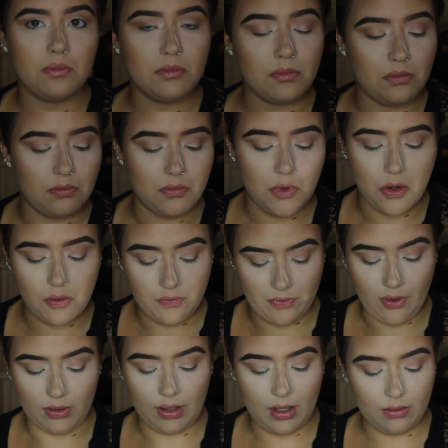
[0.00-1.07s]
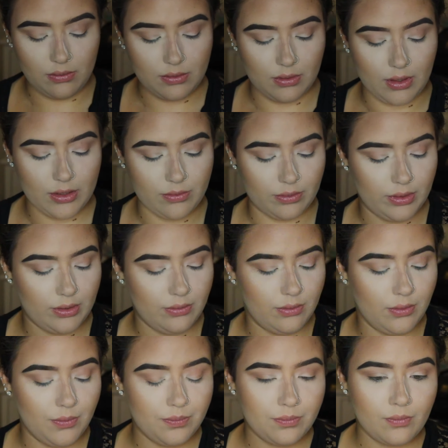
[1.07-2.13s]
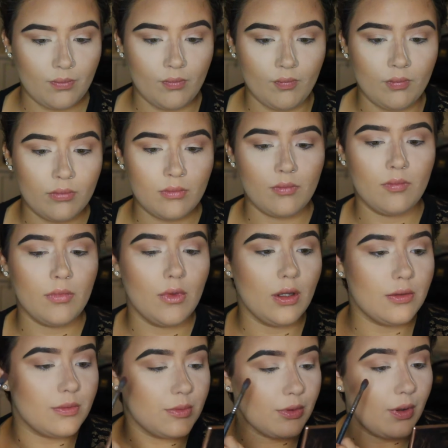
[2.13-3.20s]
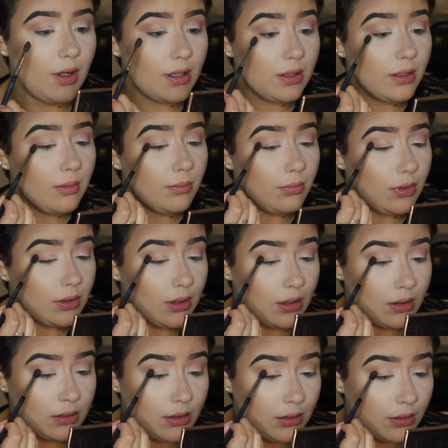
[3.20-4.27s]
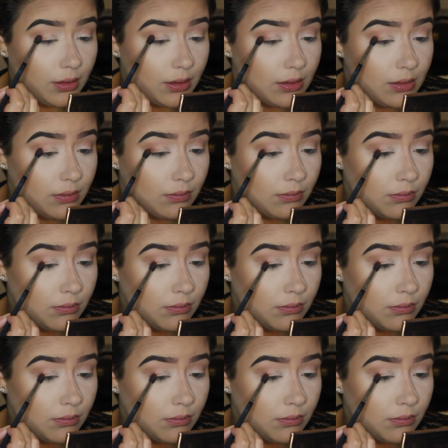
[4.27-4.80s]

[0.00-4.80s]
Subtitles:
no fallout, so that's really cool. I'm gonna go ahead and blend that into the crease.